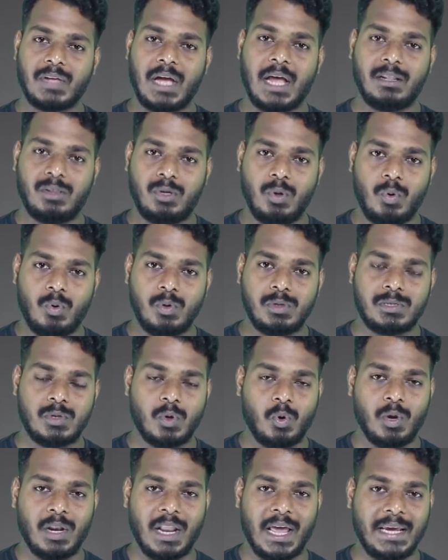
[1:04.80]
and those
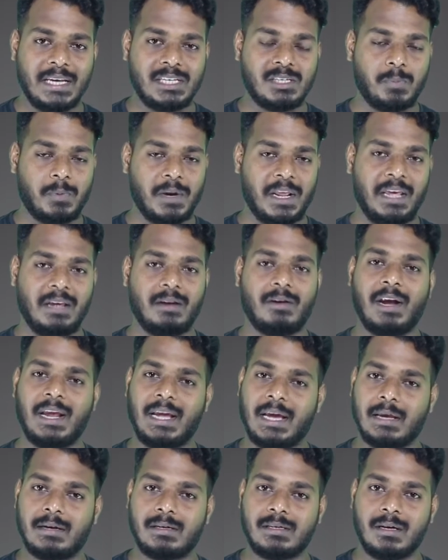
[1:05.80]
who liked playing
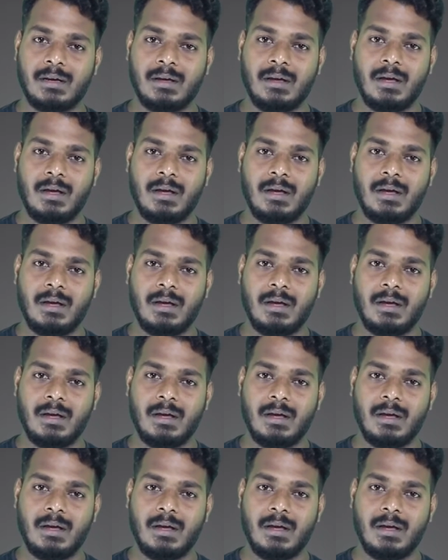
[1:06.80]
cricket.